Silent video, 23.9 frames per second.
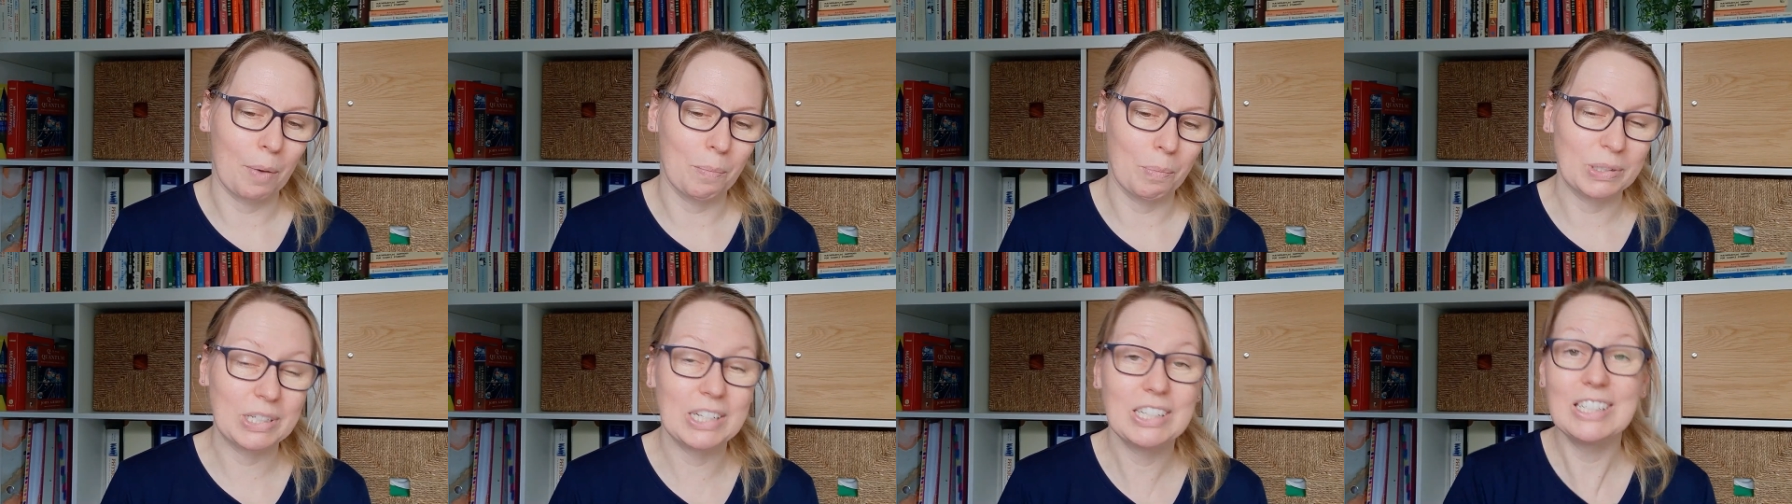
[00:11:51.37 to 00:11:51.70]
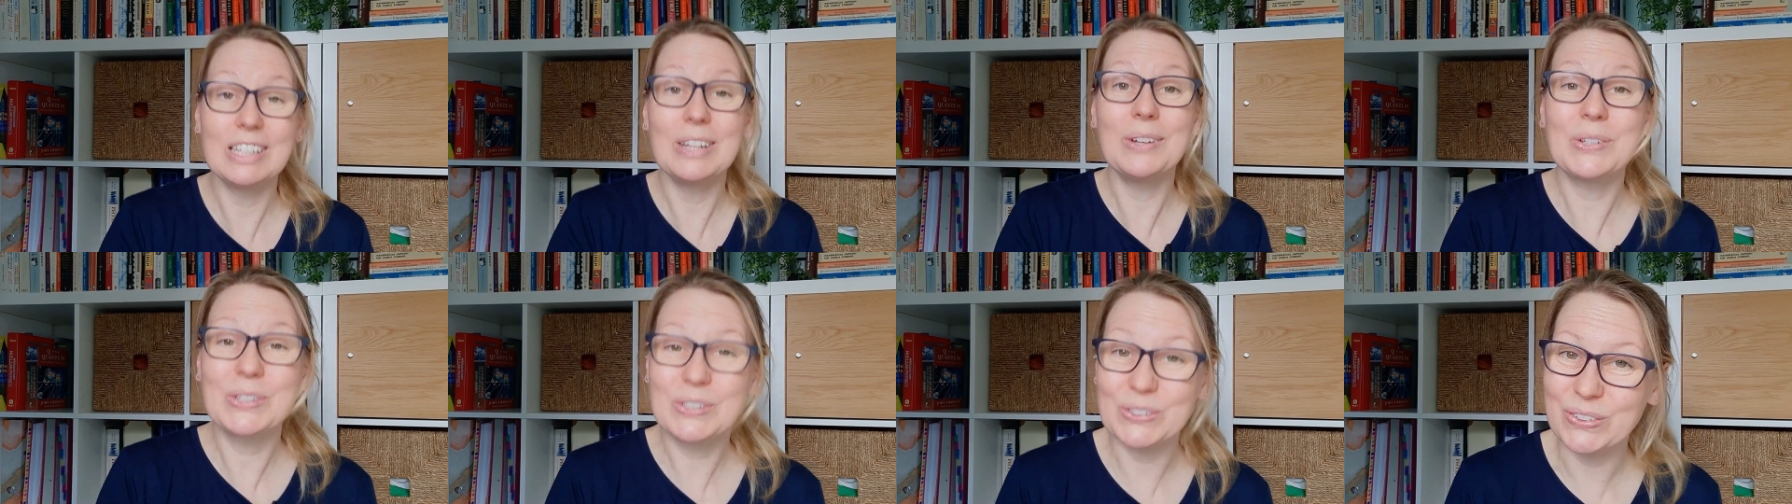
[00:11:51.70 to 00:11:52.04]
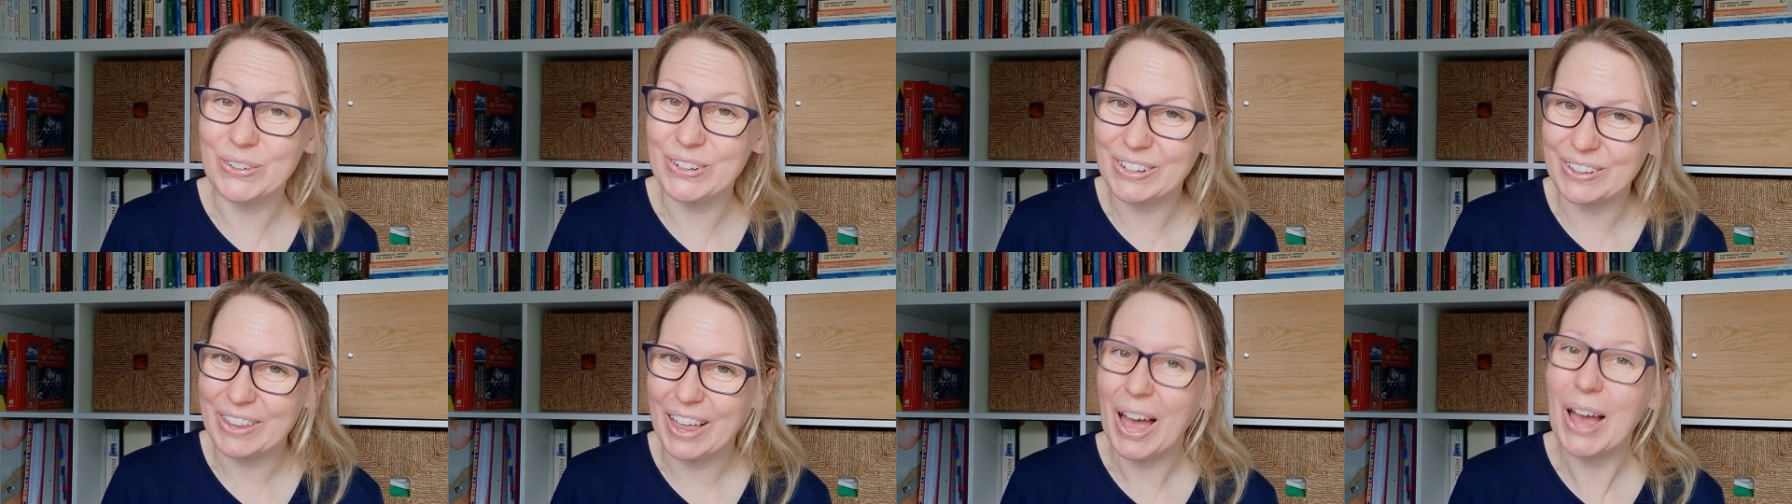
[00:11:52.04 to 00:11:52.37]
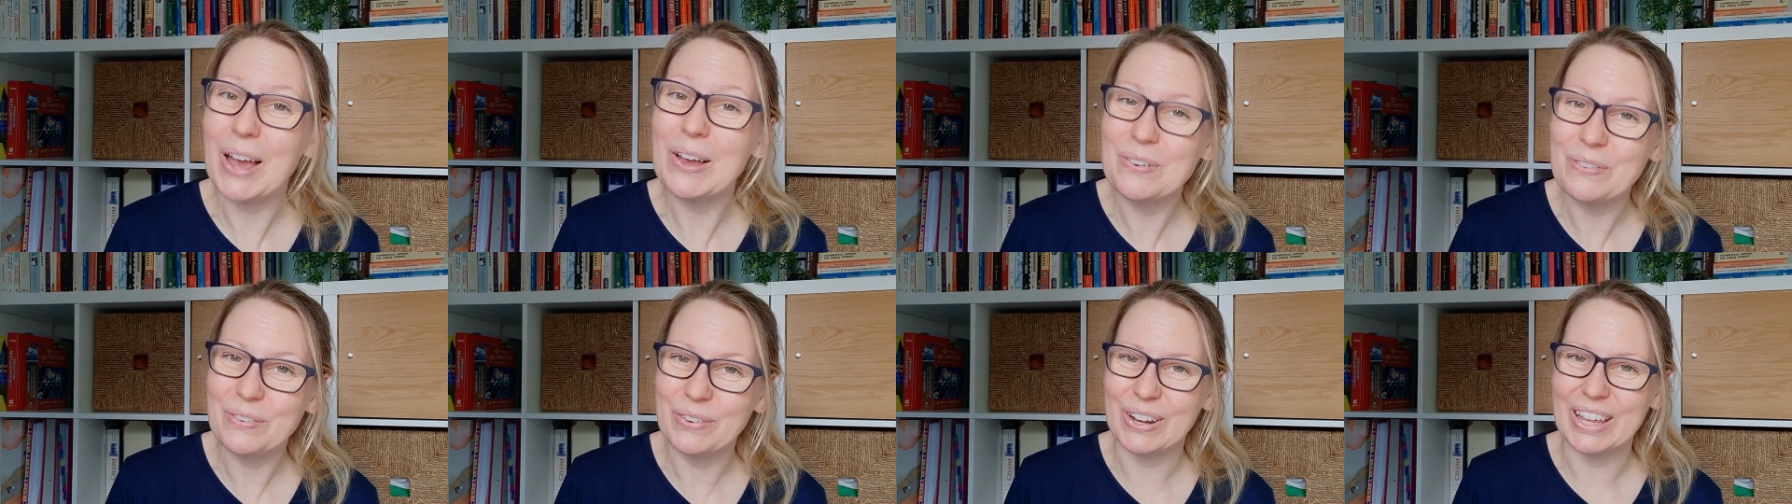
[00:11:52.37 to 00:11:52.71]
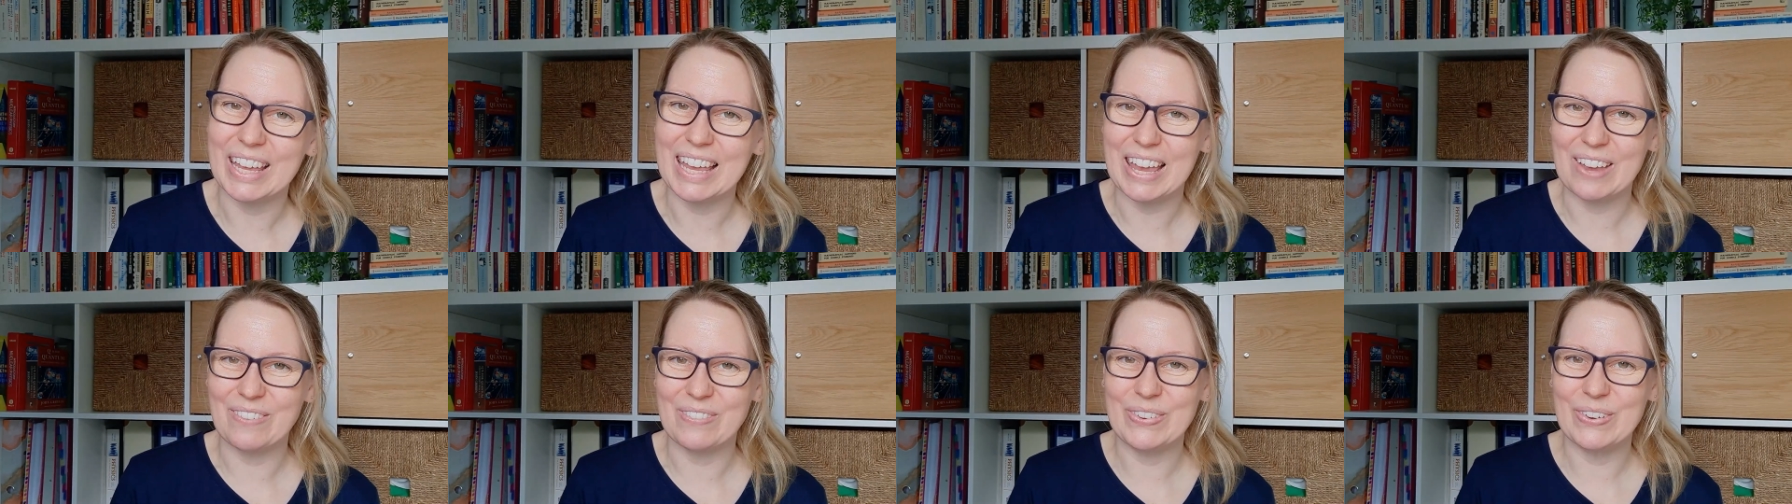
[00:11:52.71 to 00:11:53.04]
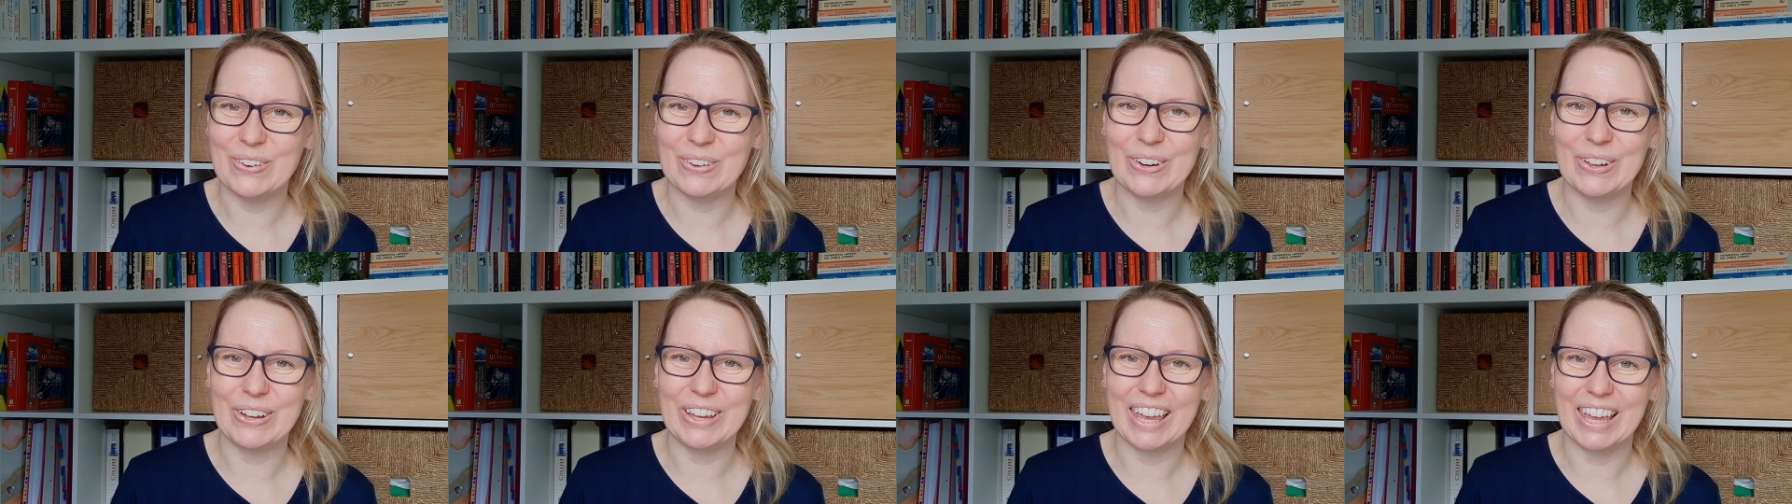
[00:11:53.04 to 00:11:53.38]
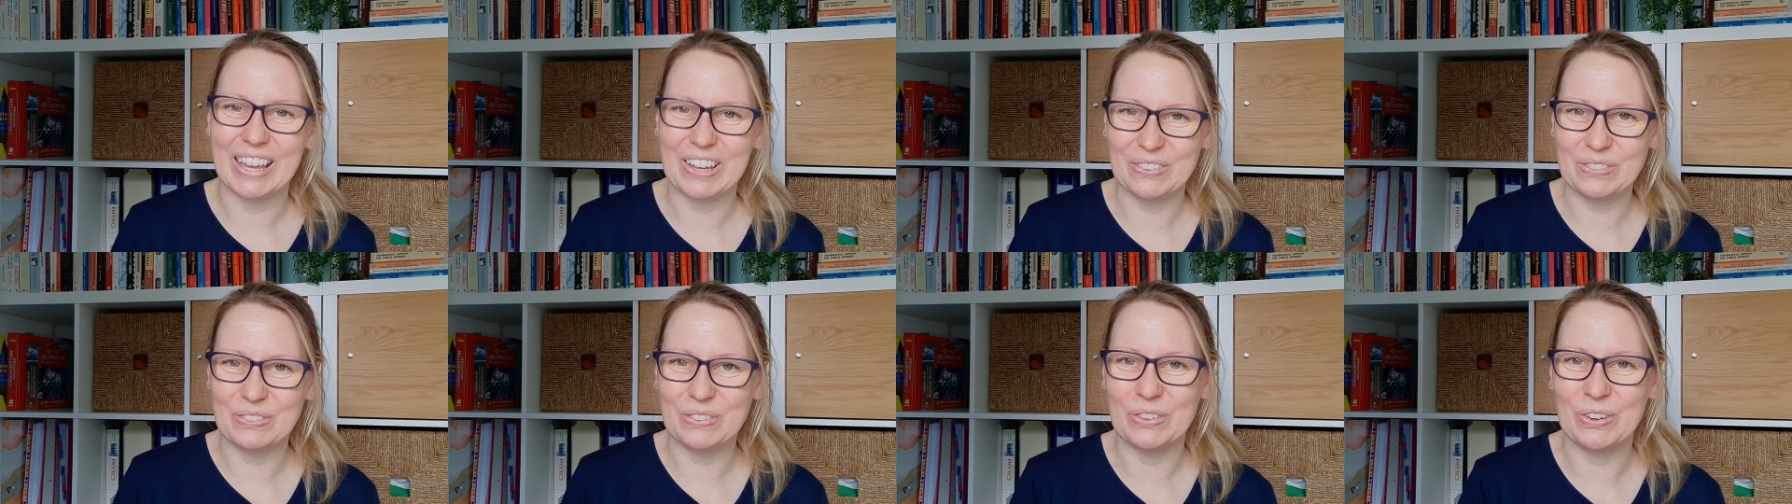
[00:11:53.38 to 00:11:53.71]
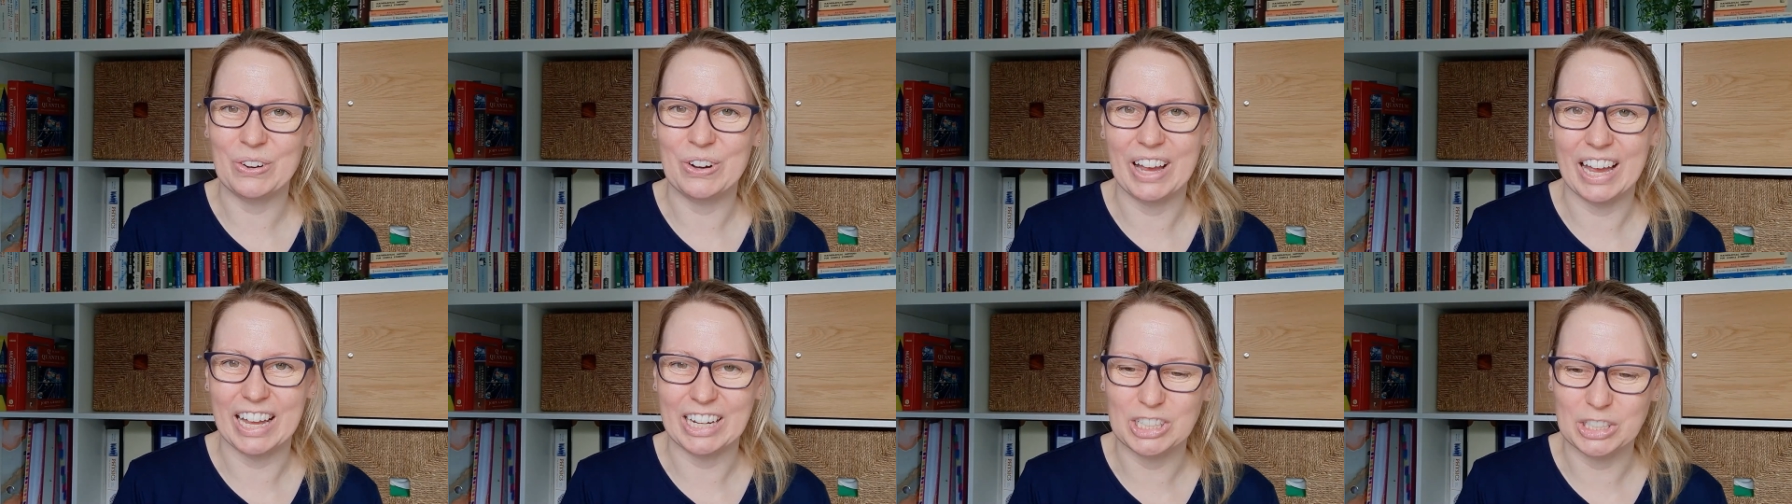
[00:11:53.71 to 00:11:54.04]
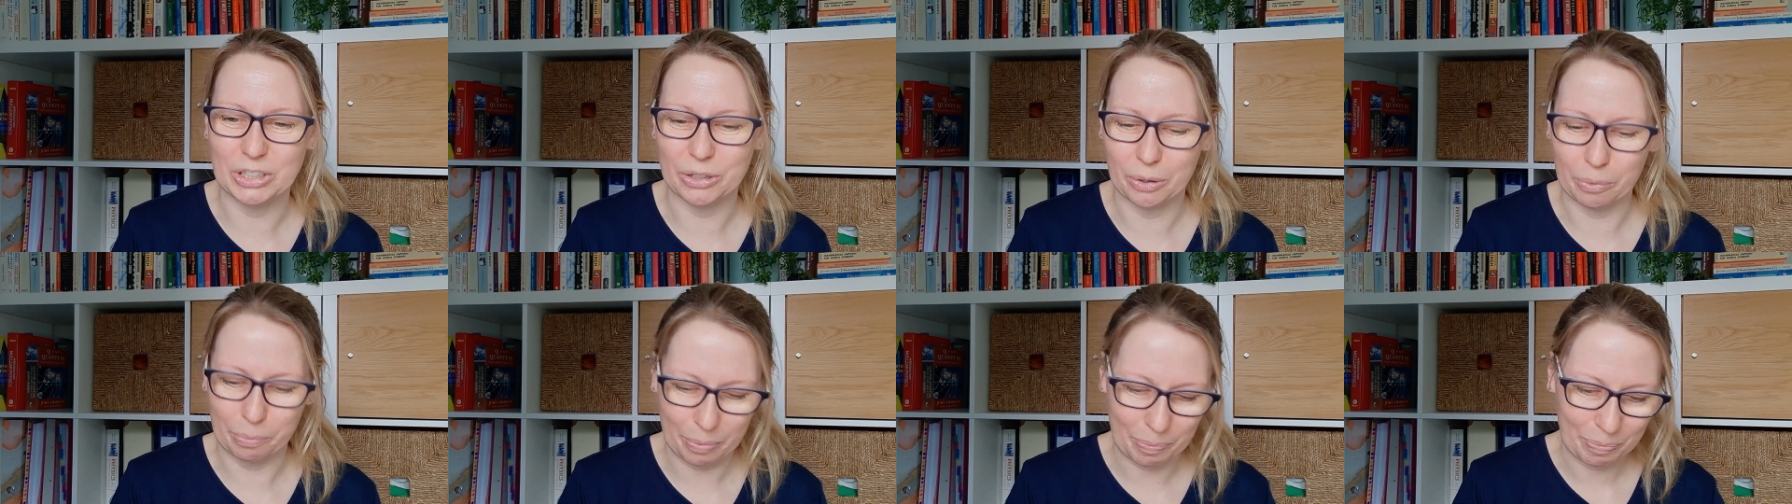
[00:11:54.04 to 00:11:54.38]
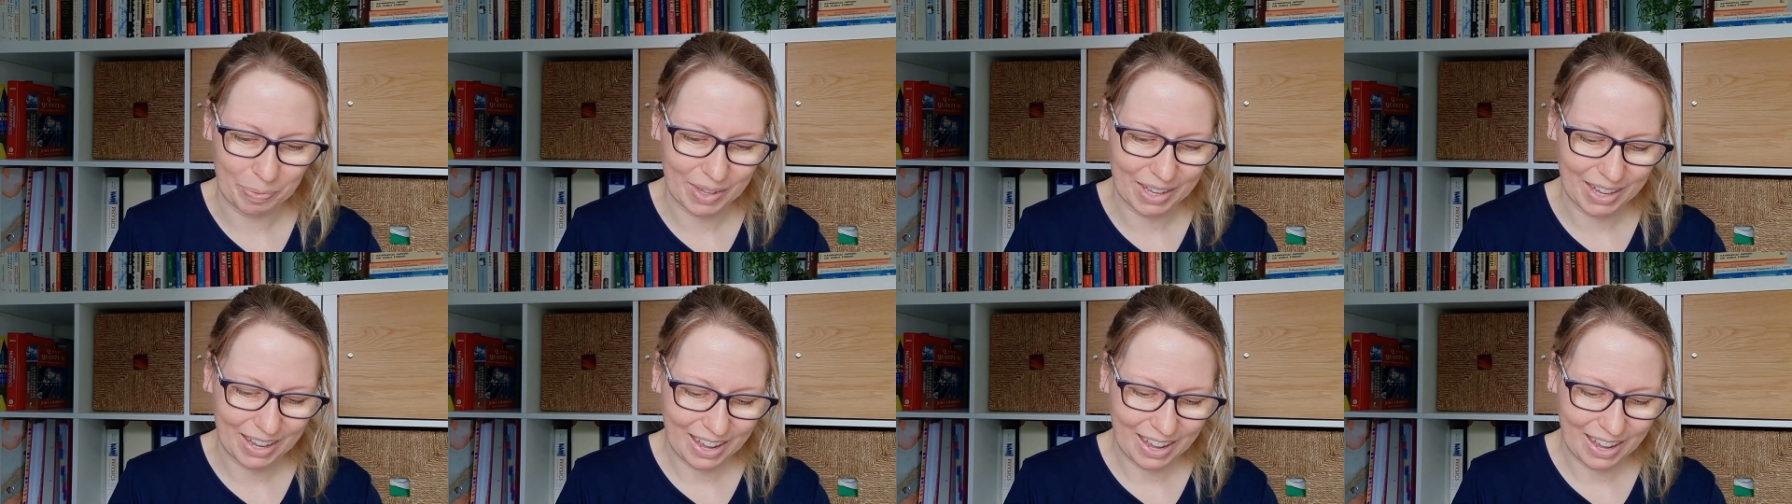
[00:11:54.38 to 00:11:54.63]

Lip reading: which is useful, hopefully, if you're looking for a job.